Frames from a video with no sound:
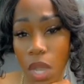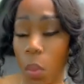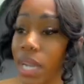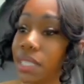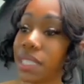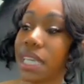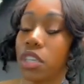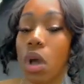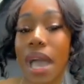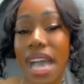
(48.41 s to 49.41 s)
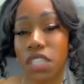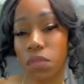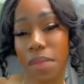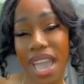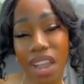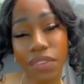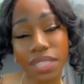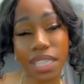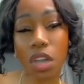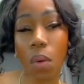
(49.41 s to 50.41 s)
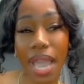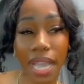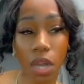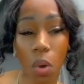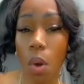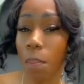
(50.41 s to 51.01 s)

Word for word: We done seen y'all ass from every single angle